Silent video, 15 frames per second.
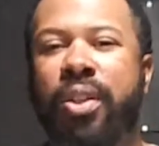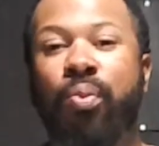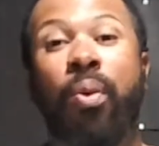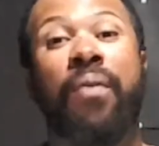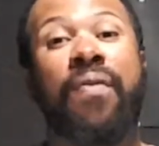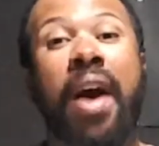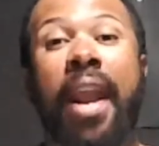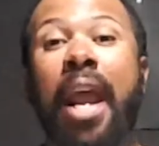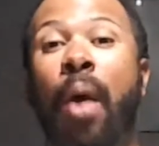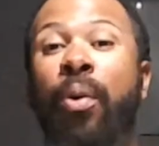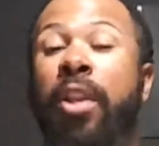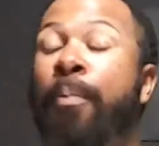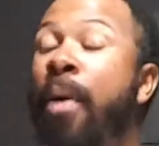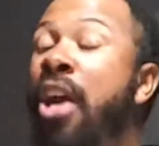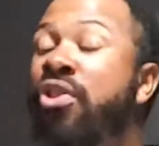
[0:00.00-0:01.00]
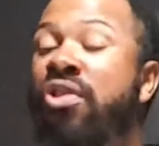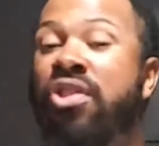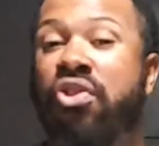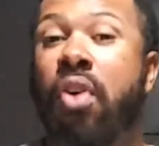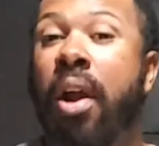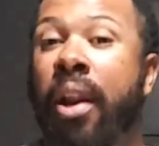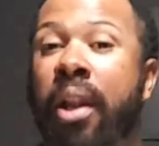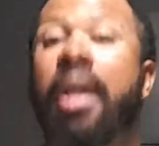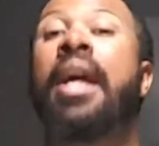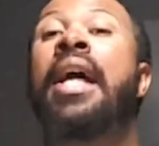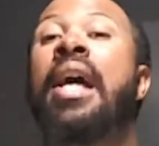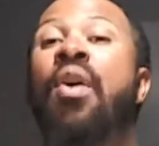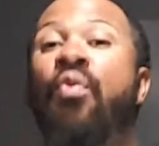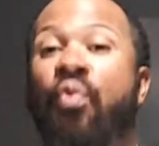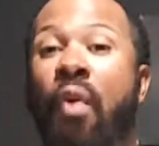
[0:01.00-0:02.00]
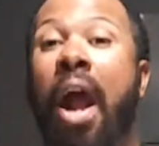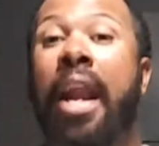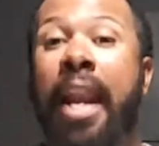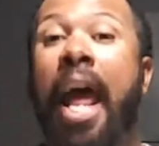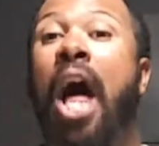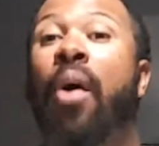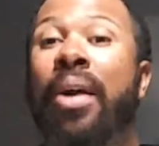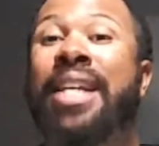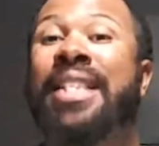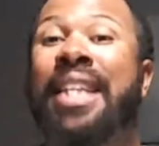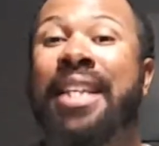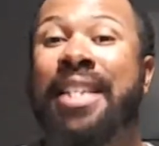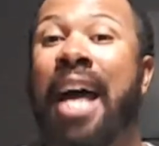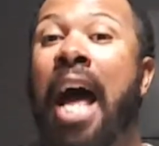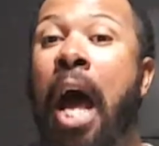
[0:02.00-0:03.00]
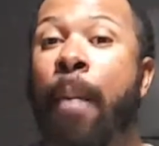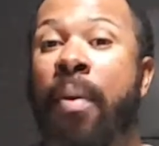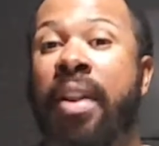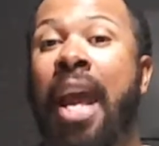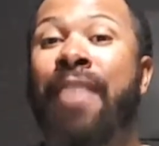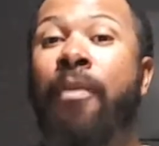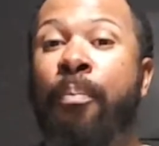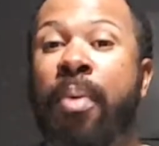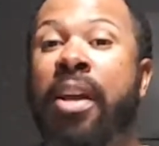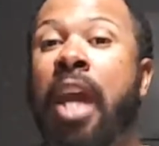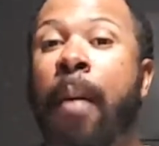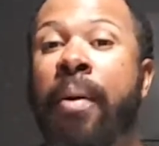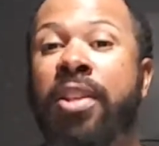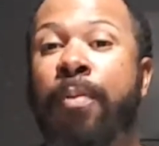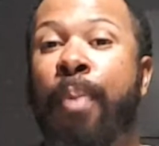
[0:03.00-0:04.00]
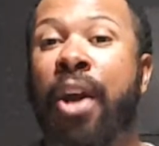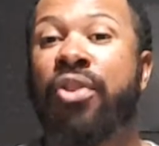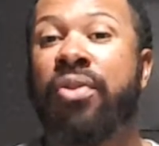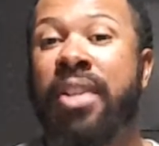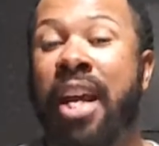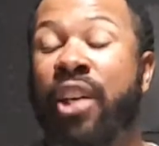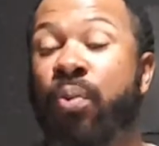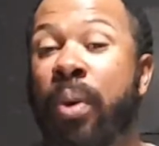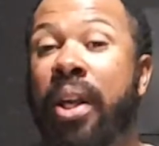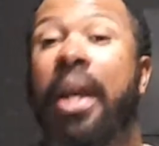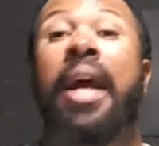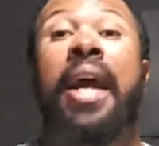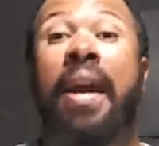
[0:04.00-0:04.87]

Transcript: We'll find out. With the Patriots struggling, right now is the time. And they have a big game against the Patriots next week.